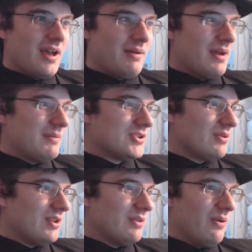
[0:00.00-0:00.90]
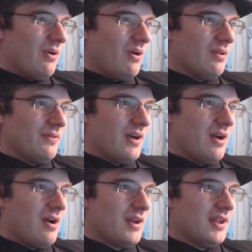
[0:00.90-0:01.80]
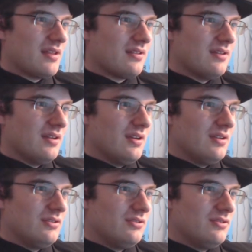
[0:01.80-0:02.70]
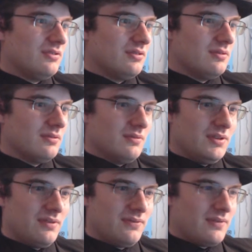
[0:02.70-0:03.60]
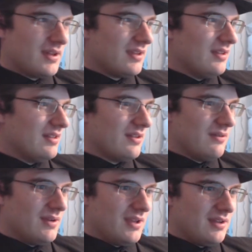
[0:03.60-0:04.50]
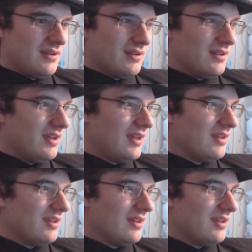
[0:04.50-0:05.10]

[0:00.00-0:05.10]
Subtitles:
showing you all of the hottest. What the fuck is going on? Hey.